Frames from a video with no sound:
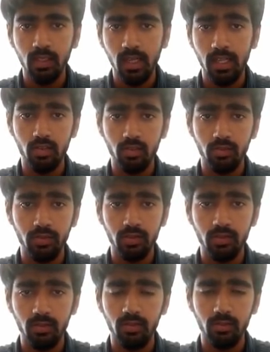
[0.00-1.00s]

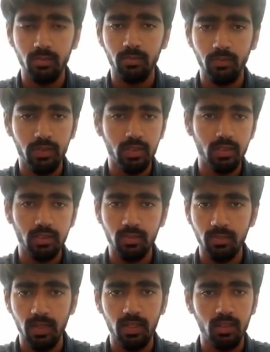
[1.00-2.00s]
astrophysics,
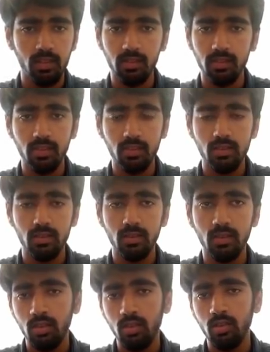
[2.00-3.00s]
many other things.
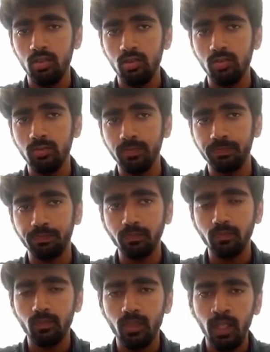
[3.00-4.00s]
So
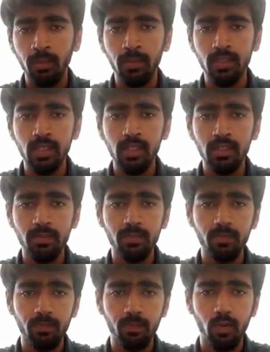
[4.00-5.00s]
basically it
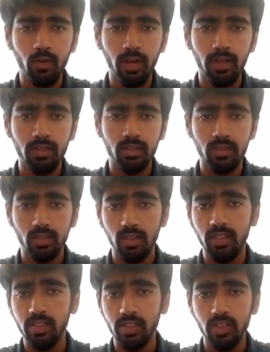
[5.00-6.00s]
provides
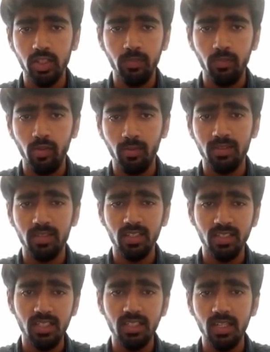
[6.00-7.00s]
internship from
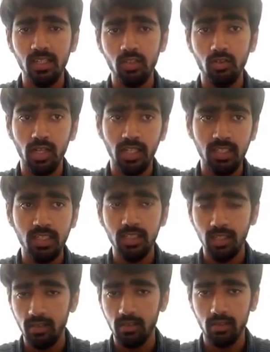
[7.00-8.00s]
60 days to 90
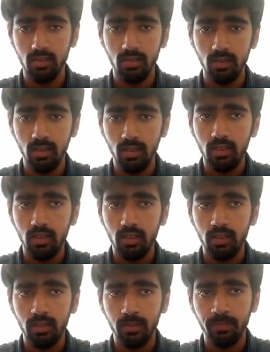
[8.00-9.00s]
days,
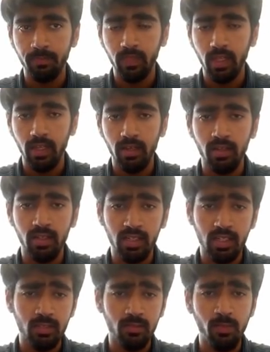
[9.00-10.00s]
and it
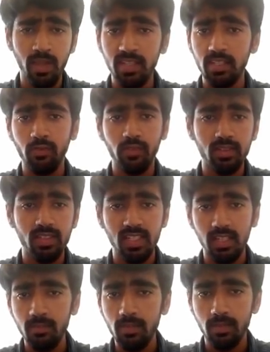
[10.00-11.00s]
has many different
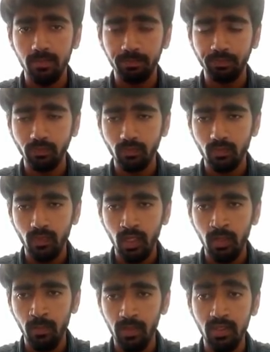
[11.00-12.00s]
schemes,
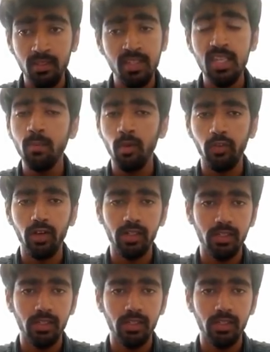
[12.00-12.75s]
but the scheme of our